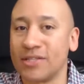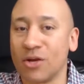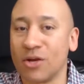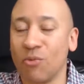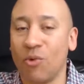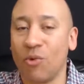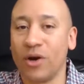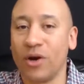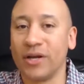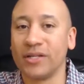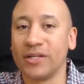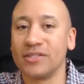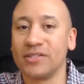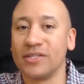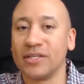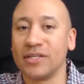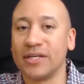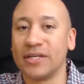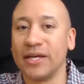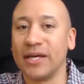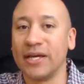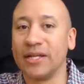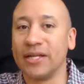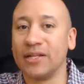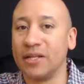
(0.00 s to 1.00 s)
they're wanting to
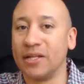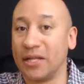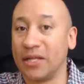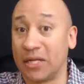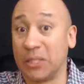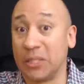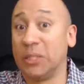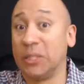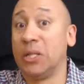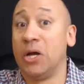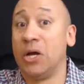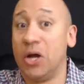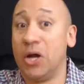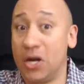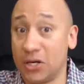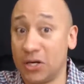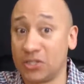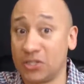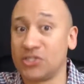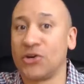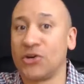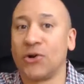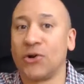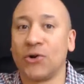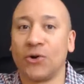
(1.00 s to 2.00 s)
get like a
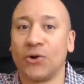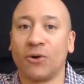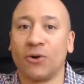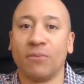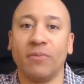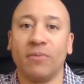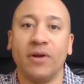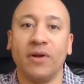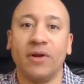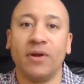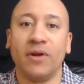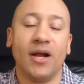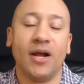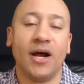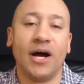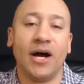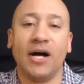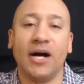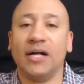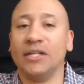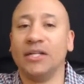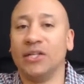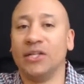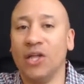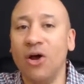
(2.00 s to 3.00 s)
long-term
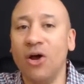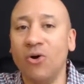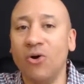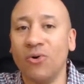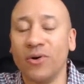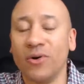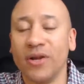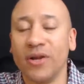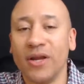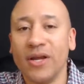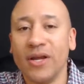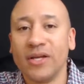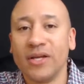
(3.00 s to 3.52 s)
loan.